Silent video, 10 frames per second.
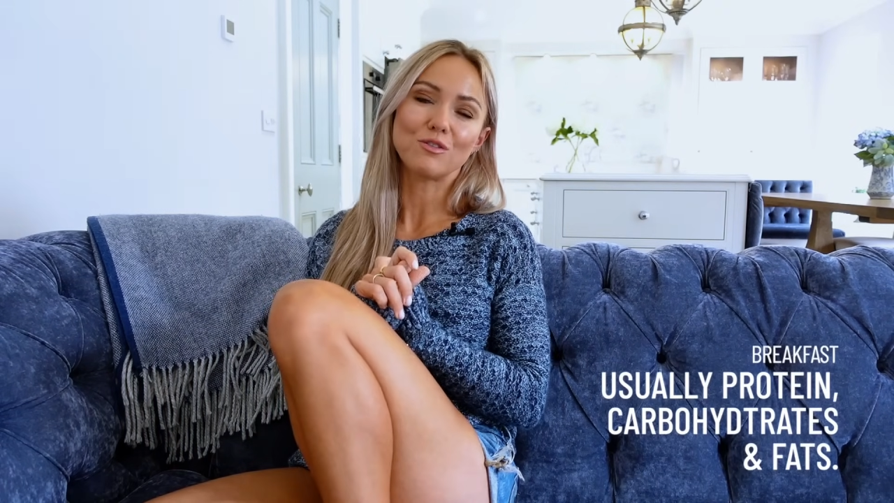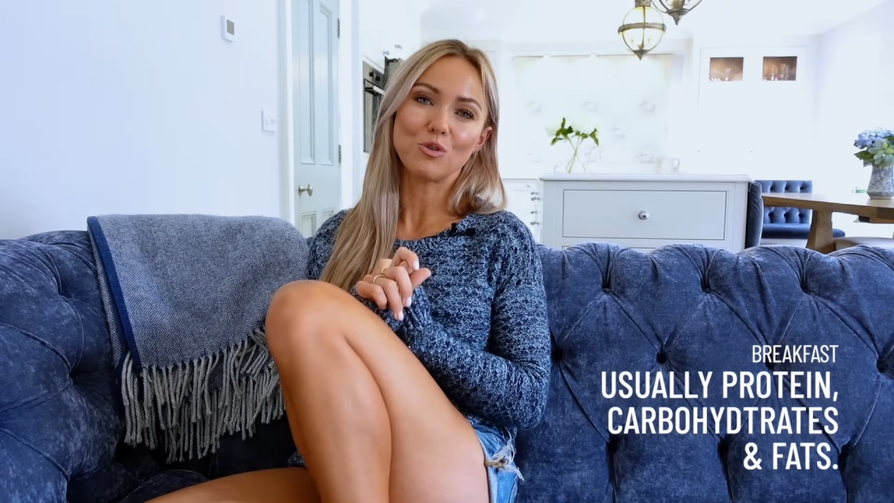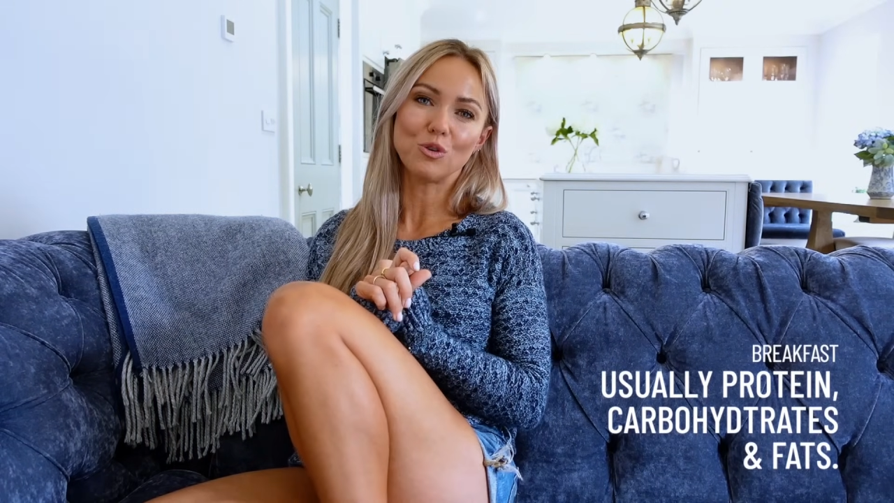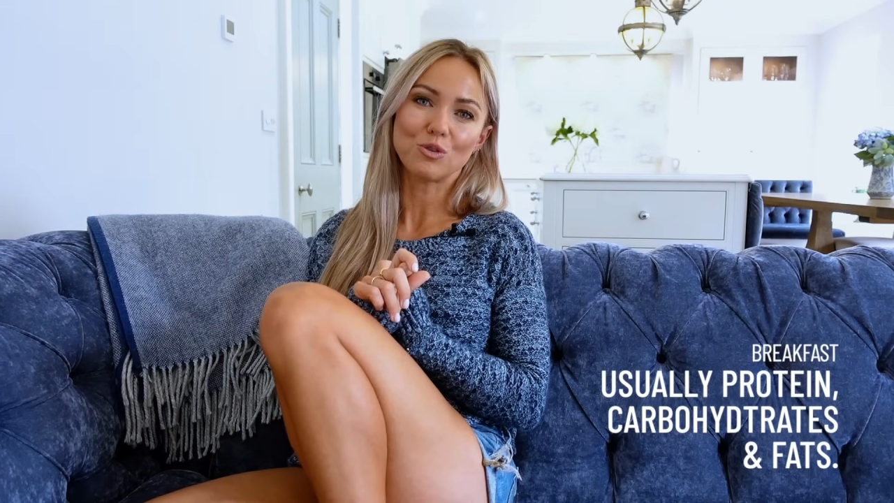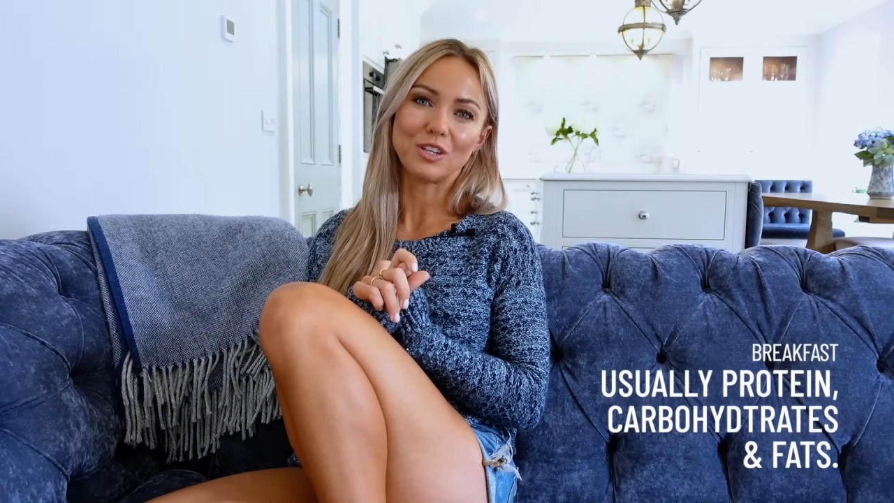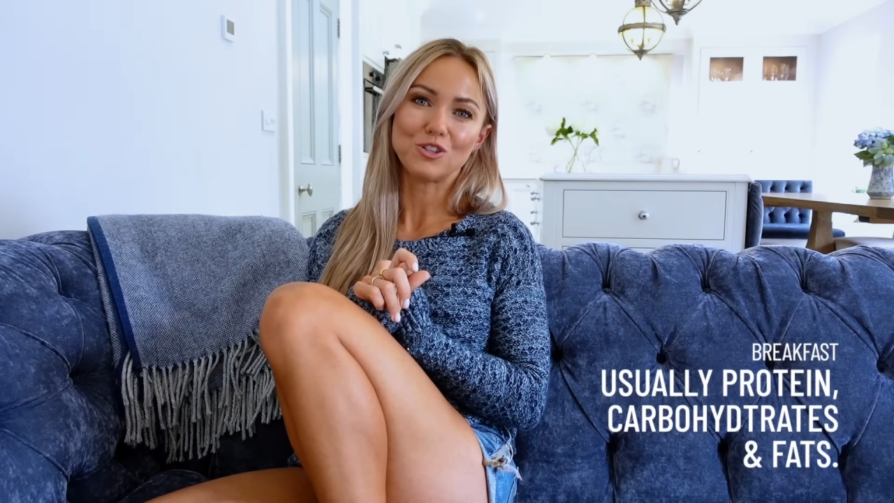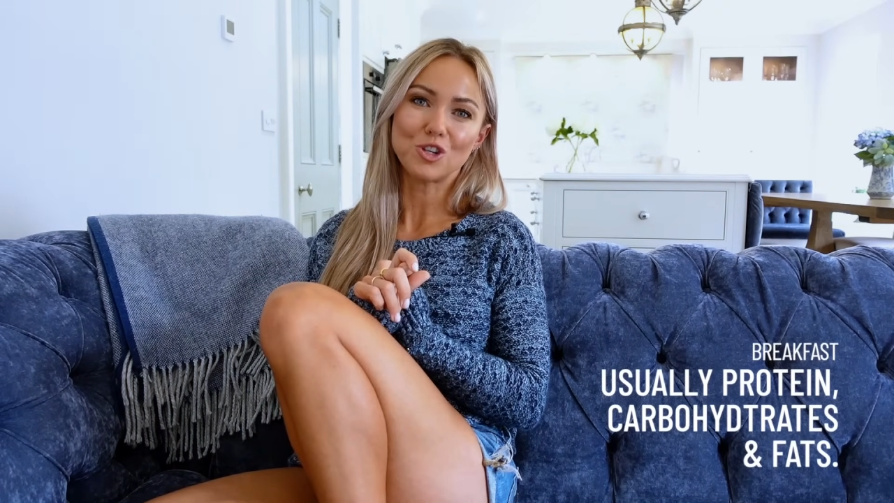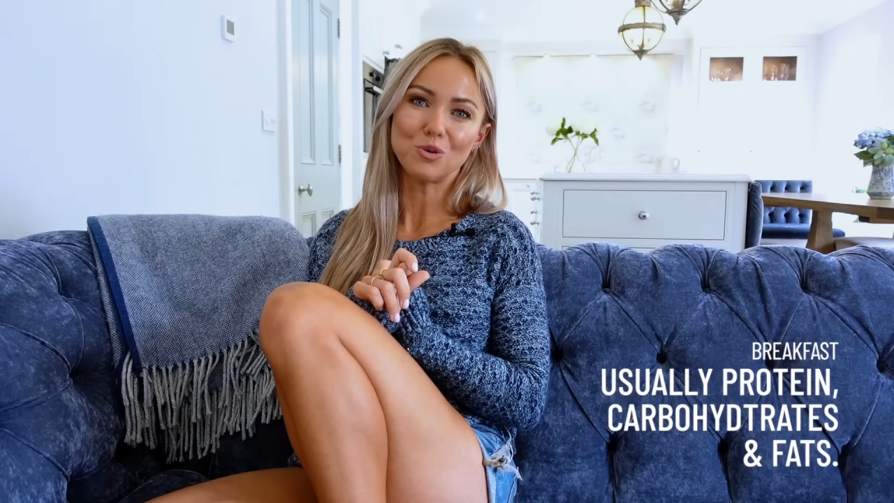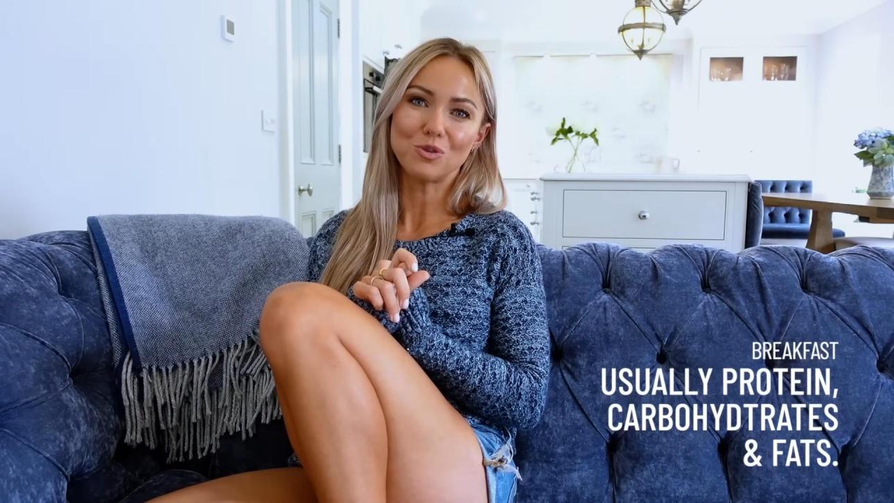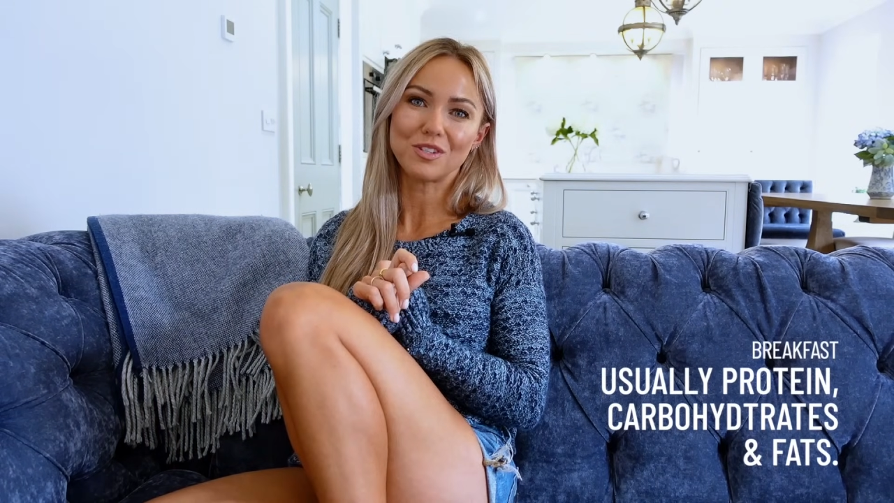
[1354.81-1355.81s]
of whole grain
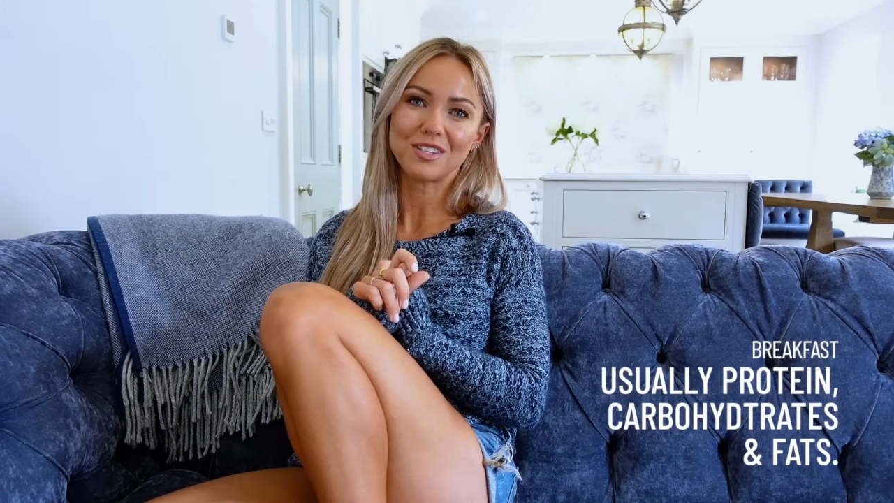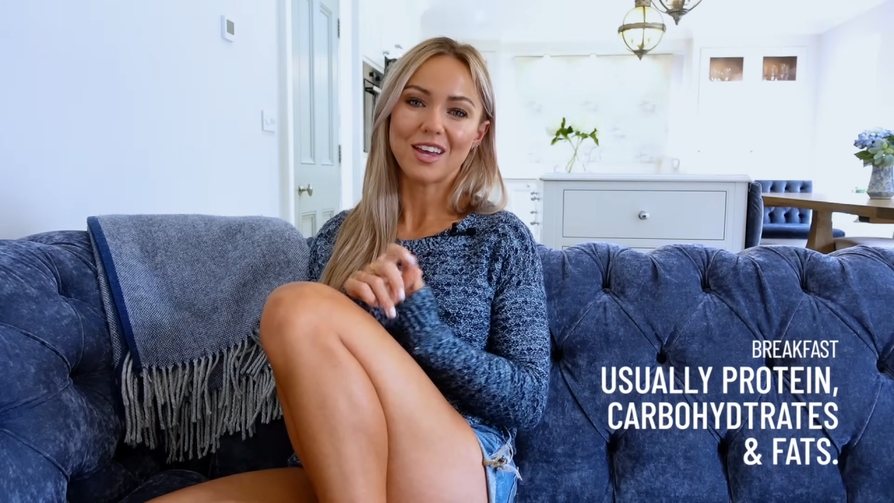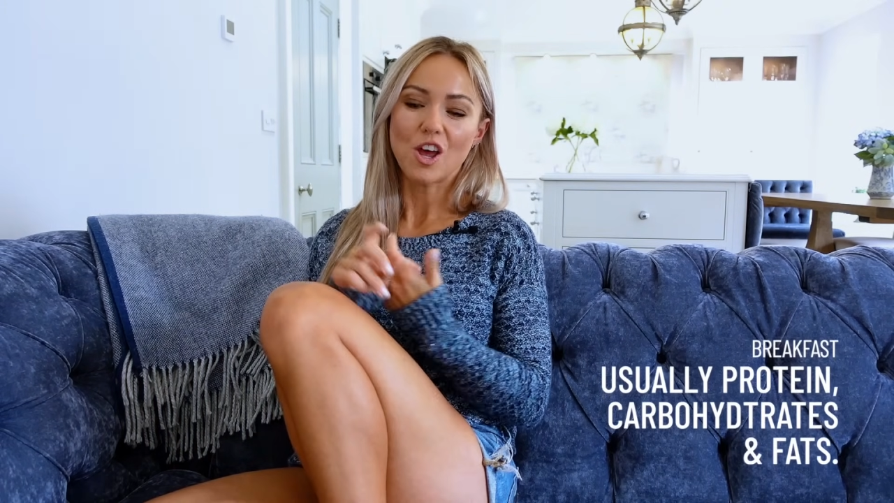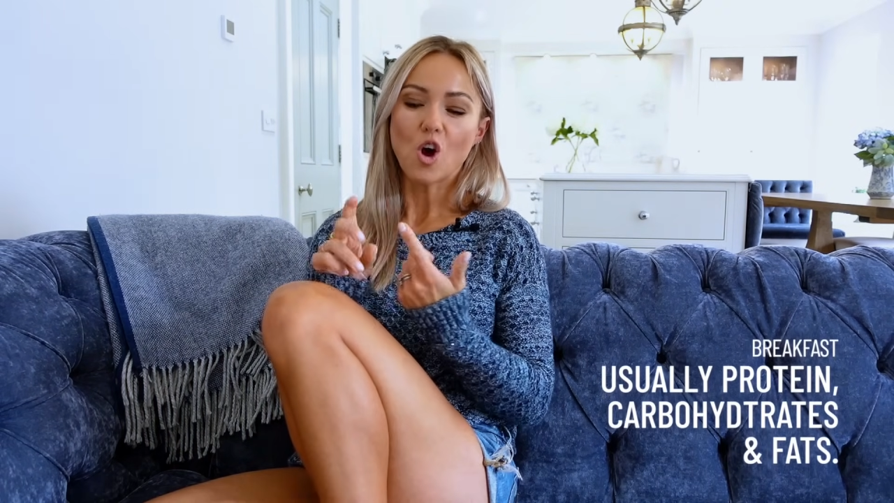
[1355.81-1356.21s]
toast